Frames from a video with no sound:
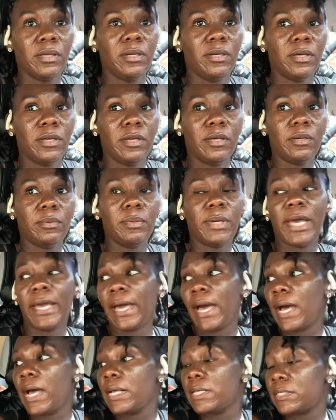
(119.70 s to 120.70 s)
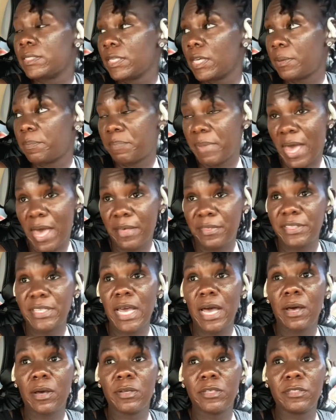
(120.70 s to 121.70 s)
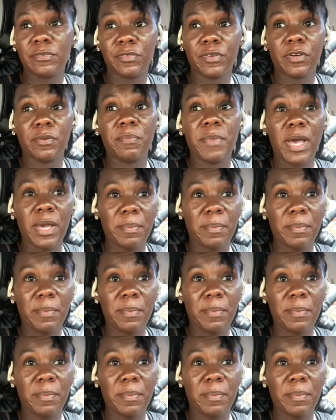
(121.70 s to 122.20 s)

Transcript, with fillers: Um, I got some bath towels for my